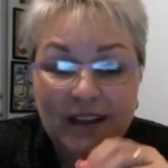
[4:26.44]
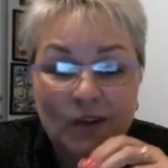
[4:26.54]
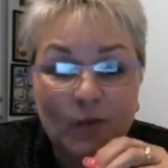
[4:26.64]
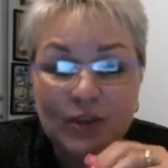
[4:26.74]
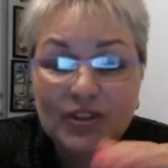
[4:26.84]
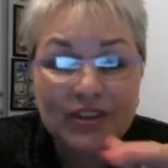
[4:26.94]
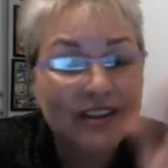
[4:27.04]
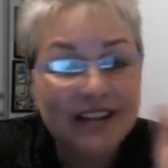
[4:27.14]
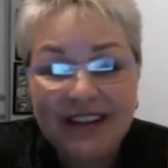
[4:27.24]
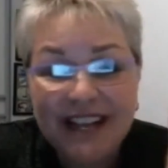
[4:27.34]
which
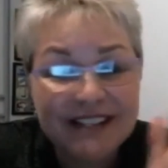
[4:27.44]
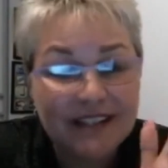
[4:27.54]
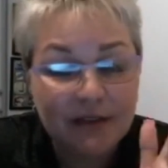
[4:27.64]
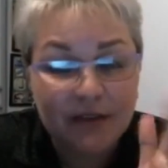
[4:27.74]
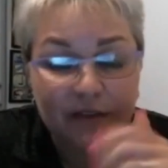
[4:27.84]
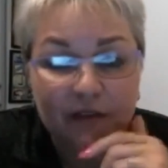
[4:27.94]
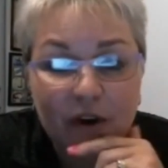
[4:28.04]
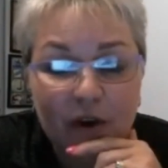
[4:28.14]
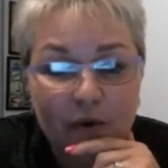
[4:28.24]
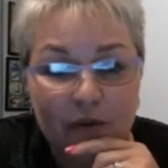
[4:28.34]
turned out I didn't even
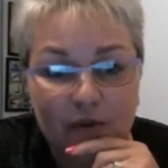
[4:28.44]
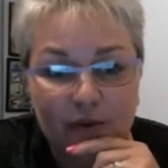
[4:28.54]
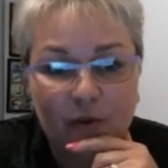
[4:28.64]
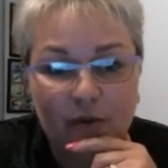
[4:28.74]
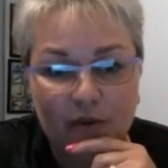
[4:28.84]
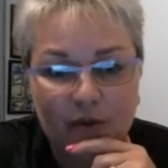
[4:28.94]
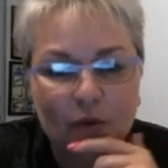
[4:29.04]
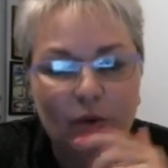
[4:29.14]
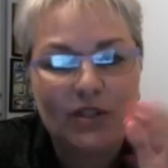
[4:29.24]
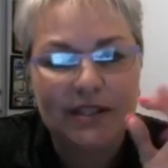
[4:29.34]
follow through with those
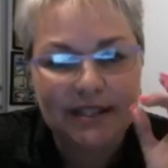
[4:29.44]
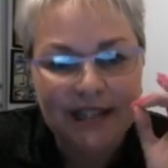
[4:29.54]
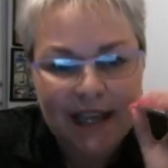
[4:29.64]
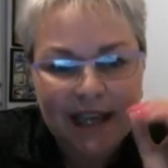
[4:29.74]
courses